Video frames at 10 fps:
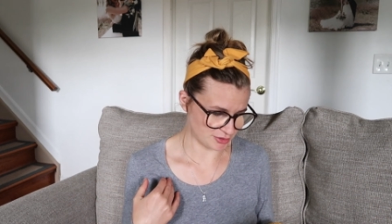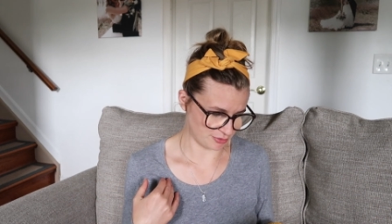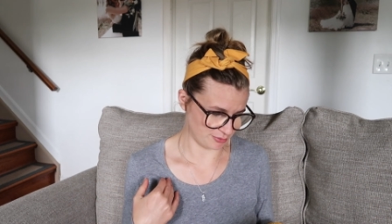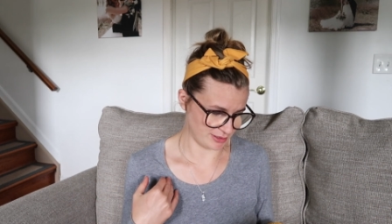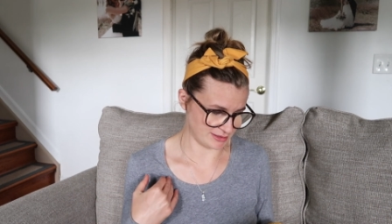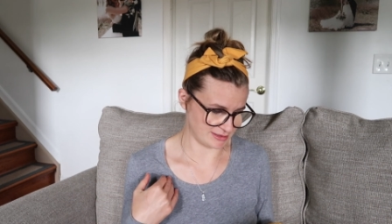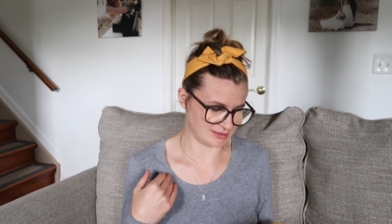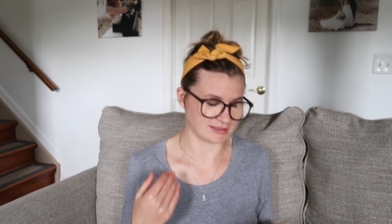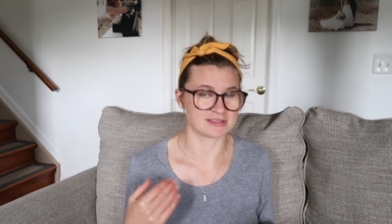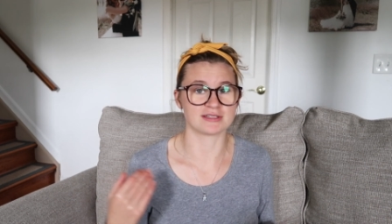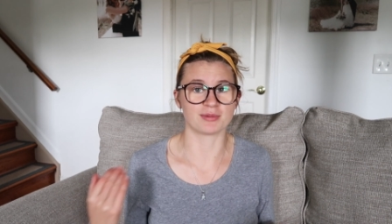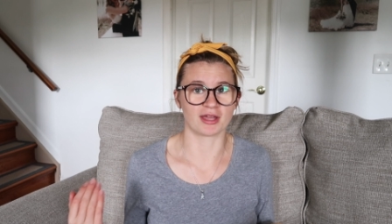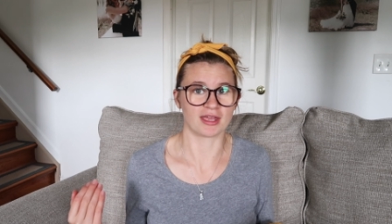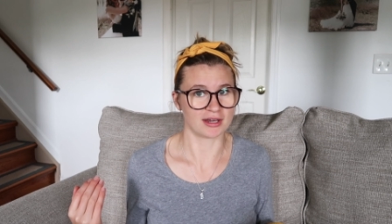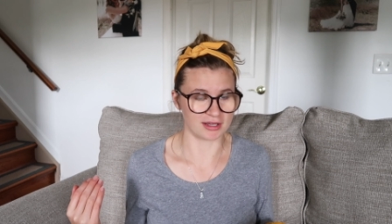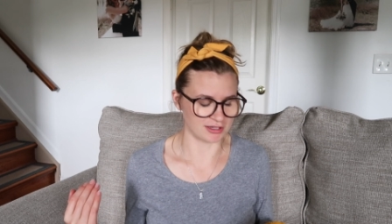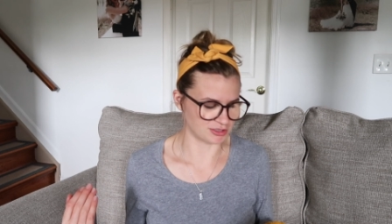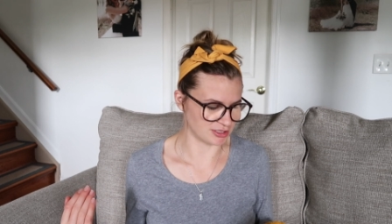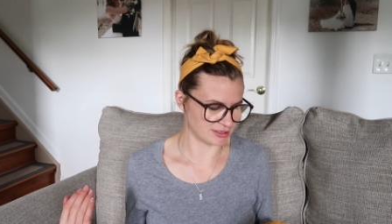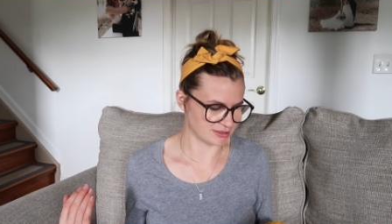So it's sixty by eighty
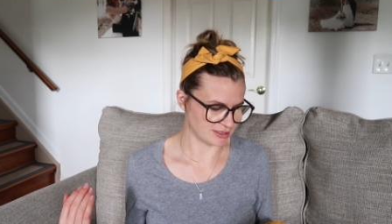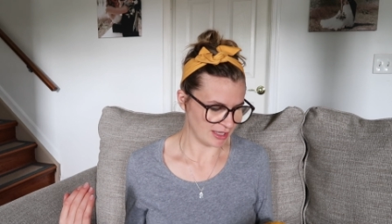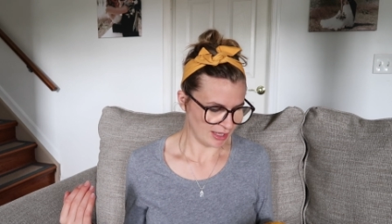inches,